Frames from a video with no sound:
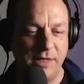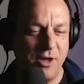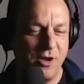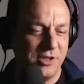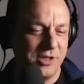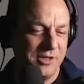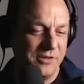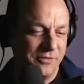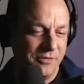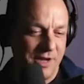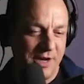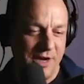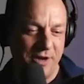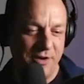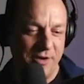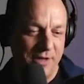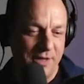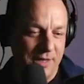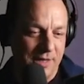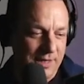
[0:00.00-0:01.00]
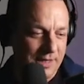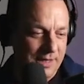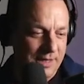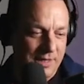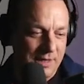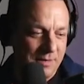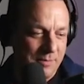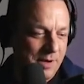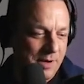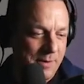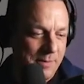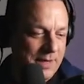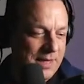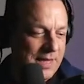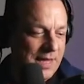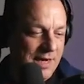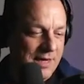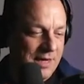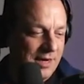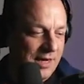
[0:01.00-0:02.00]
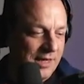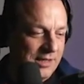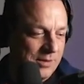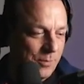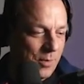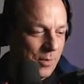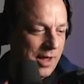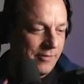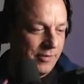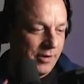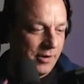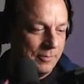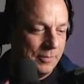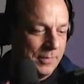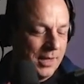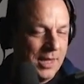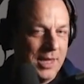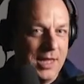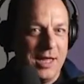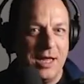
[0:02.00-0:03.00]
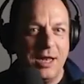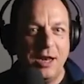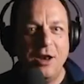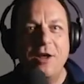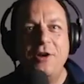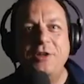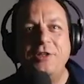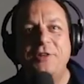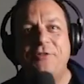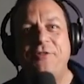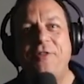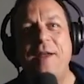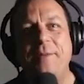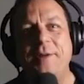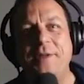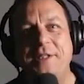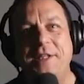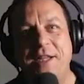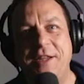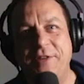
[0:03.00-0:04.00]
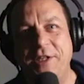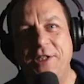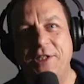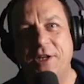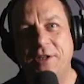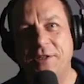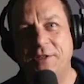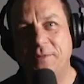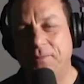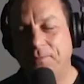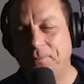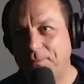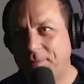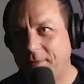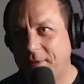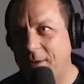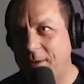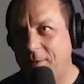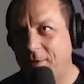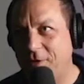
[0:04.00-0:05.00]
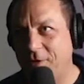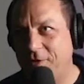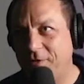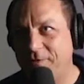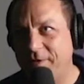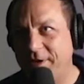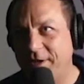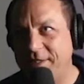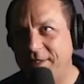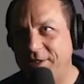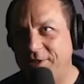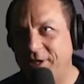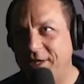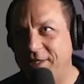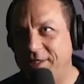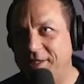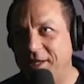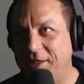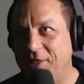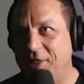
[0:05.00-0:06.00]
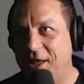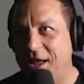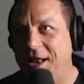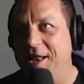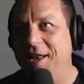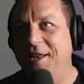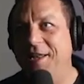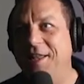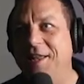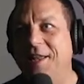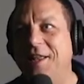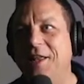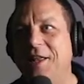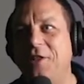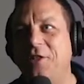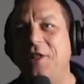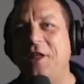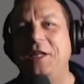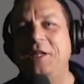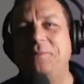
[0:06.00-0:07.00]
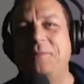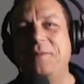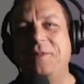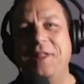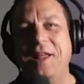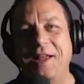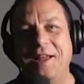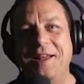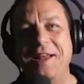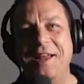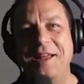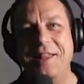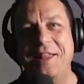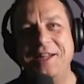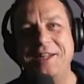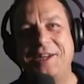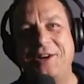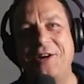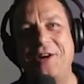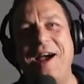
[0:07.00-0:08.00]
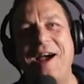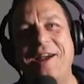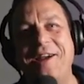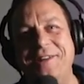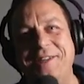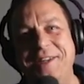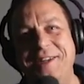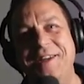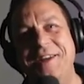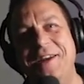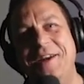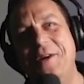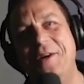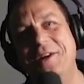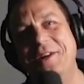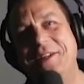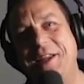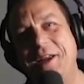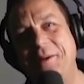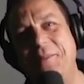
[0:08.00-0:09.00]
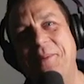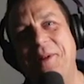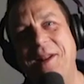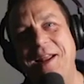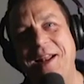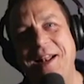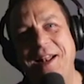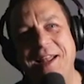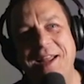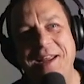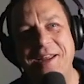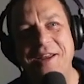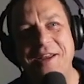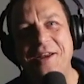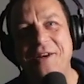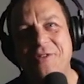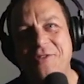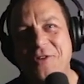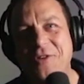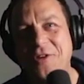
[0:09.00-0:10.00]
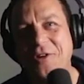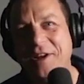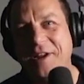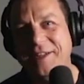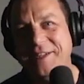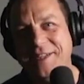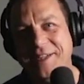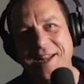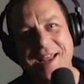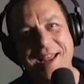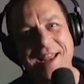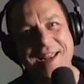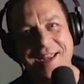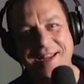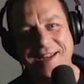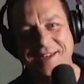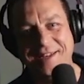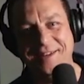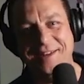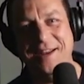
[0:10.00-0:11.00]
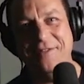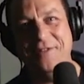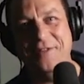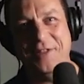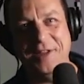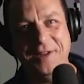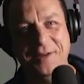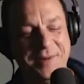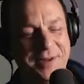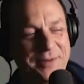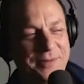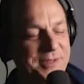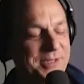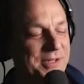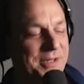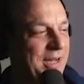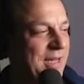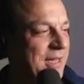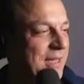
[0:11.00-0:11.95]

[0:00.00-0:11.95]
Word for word: Lots of, you know, might have been Cagney Lacey, whatever. Loads of famous TV shows. And we're all in fancy dress. And then this crowd was completely raucous and hated everything we were doing.